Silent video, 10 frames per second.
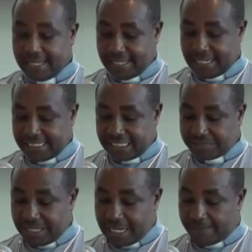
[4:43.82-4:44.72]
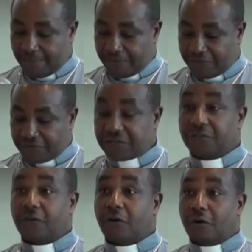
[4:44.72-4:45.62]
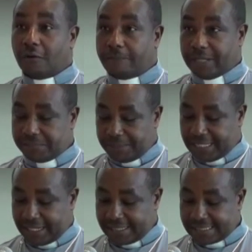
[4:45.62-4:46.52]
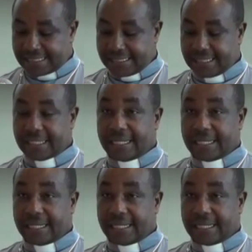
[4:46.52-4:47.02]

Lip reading: It is made up of 54 presbyteries